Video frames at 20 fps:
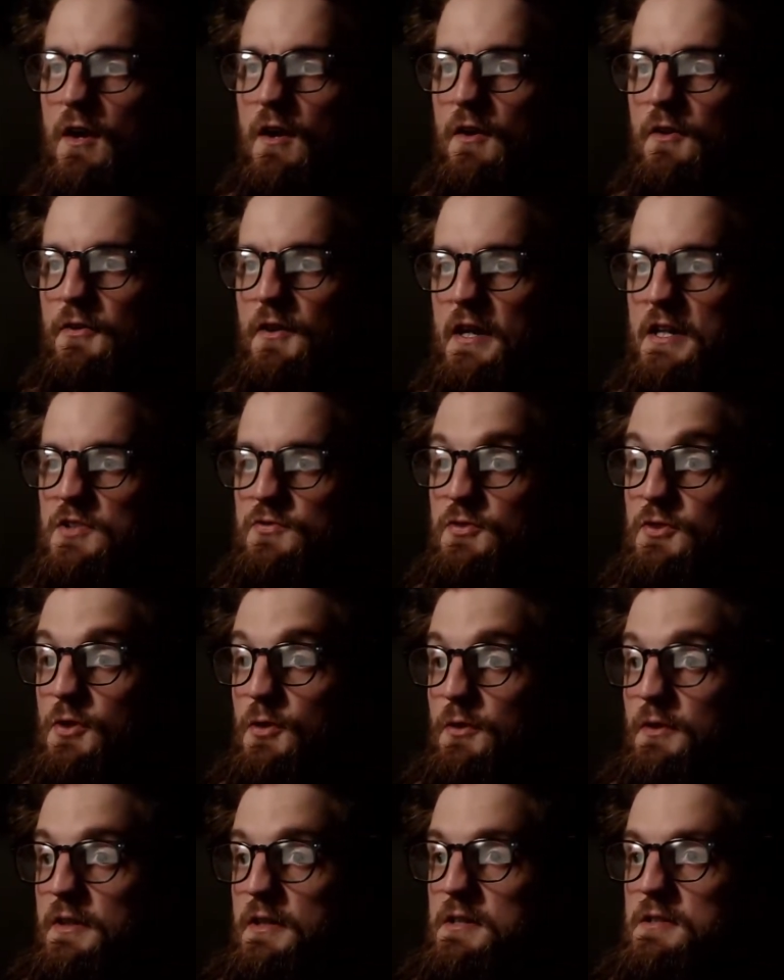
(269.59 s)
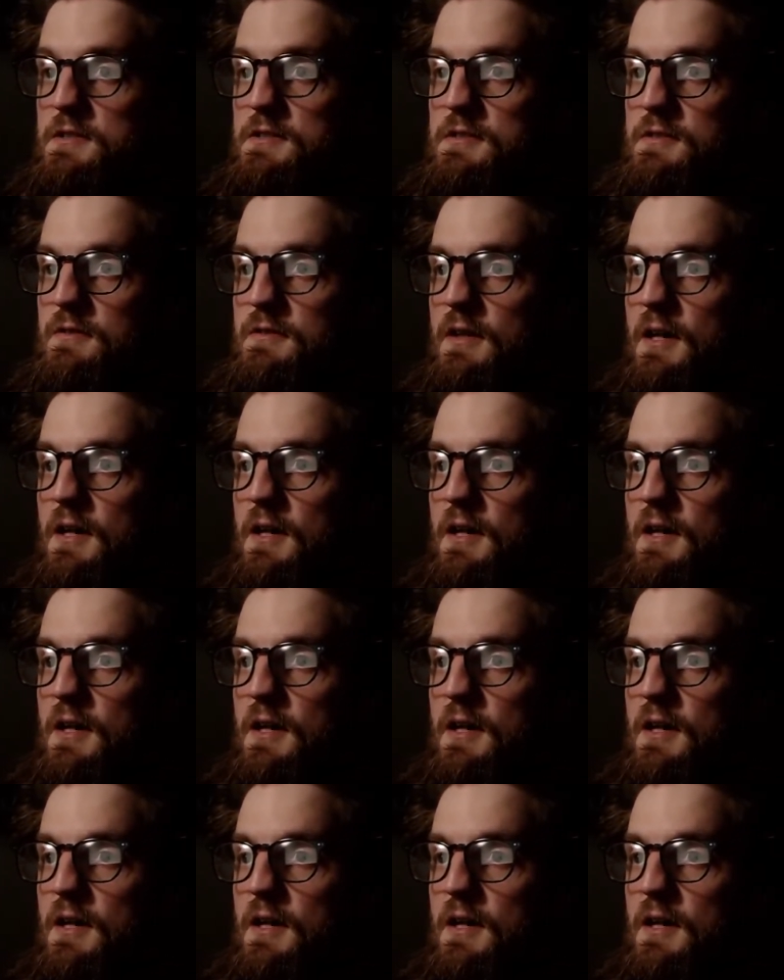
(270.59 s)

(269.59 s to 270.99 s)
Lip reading: thanks for doing this.